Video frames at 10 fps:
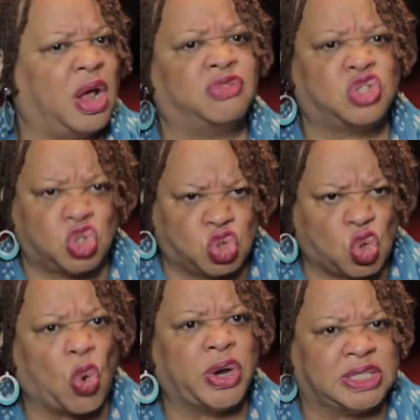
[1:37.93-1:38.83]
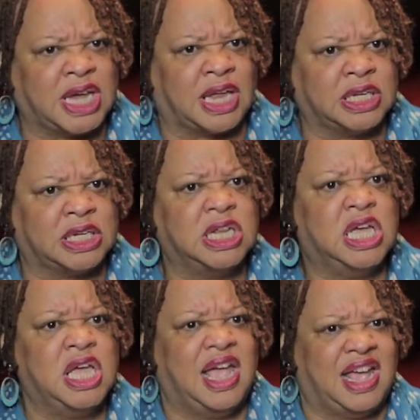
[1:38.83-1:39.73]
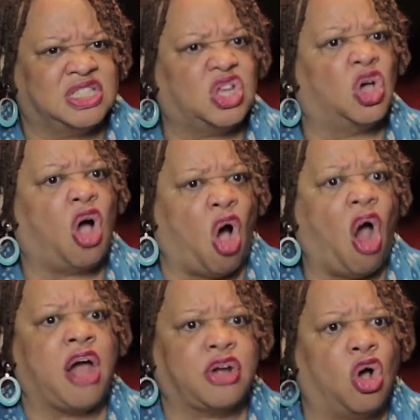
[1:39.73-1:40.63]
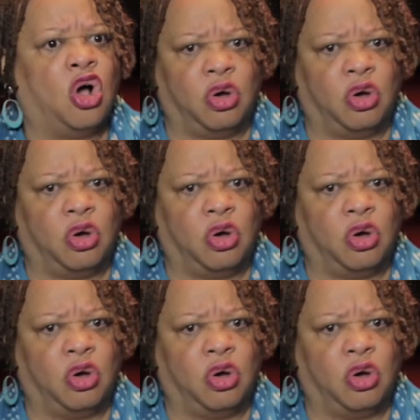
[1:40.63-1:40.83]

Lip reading: of storytelling as an art